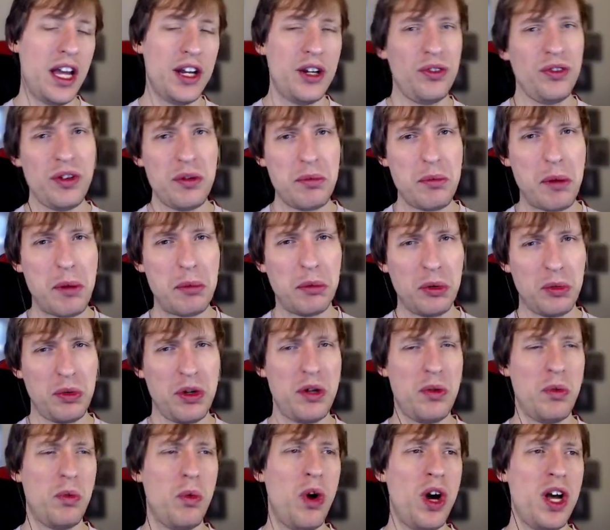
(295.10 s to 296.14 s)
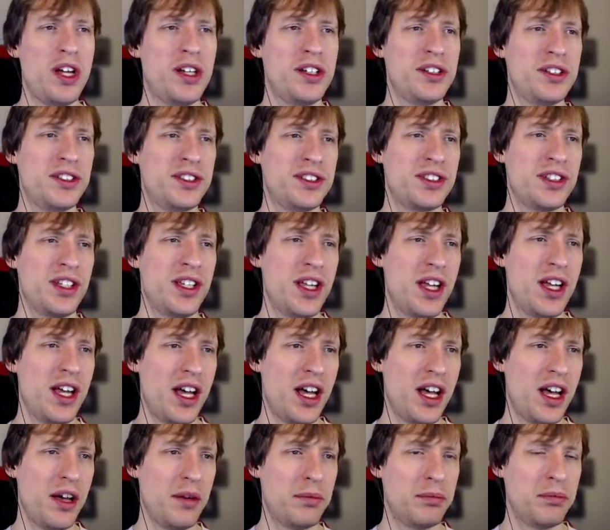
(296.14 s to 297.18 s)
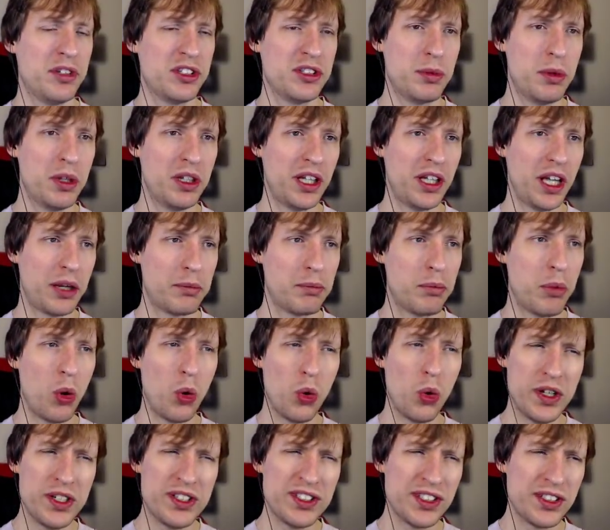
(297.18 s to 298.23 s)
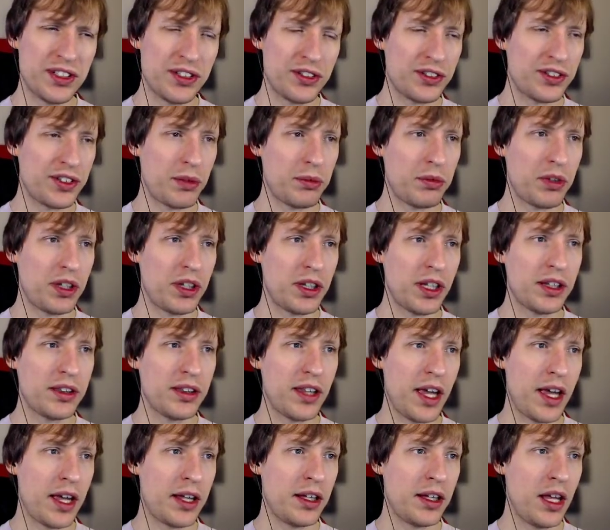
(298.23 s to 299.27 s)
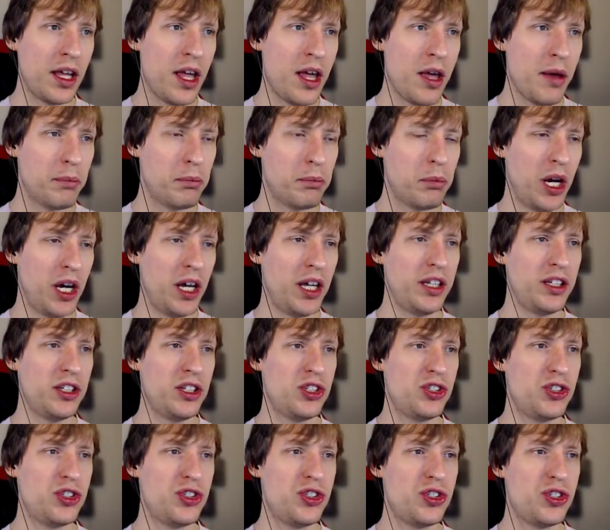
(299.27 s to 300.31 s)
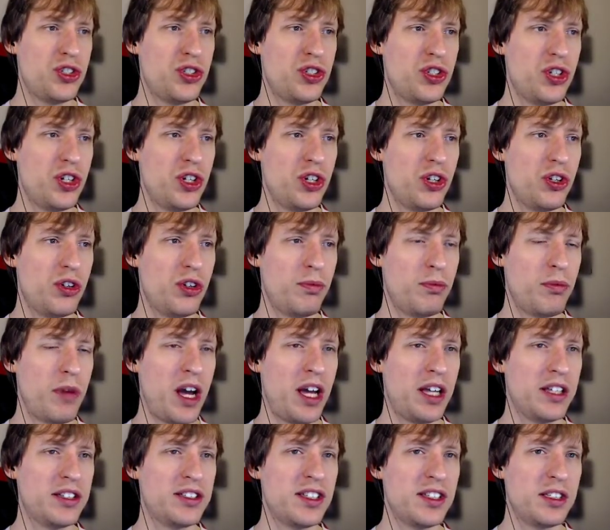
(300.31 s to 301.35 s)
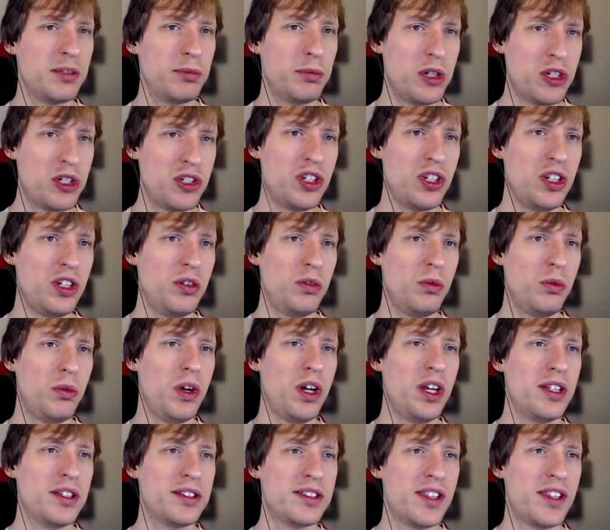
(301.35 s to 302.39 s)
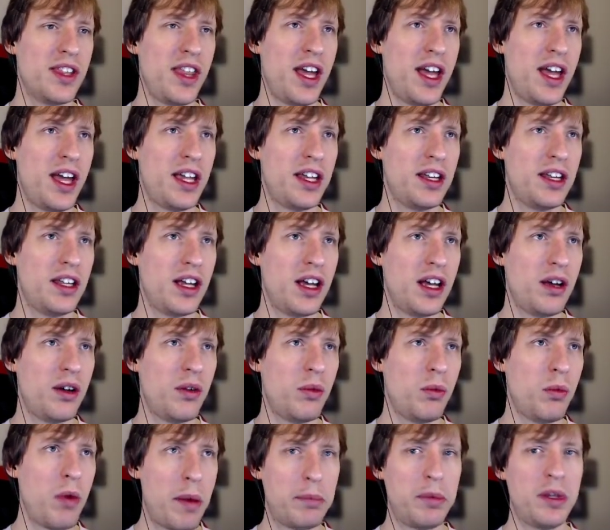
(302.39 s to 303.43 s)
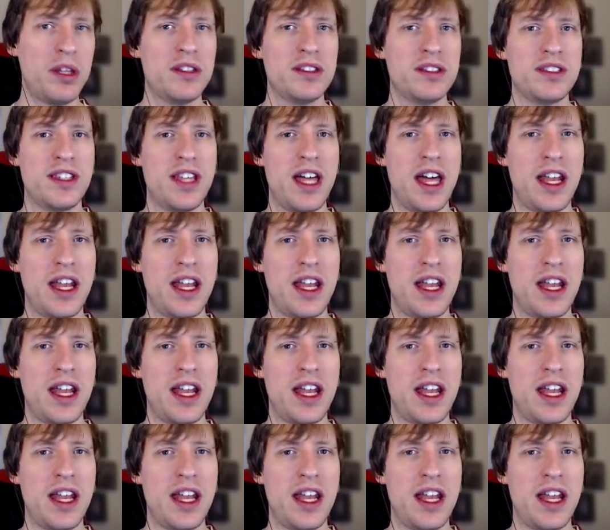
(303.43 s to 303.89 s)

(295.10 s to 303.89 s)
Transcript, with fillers: I don't remember what it was. Um, must have been like poison or something like that. But my suspicion was that weapons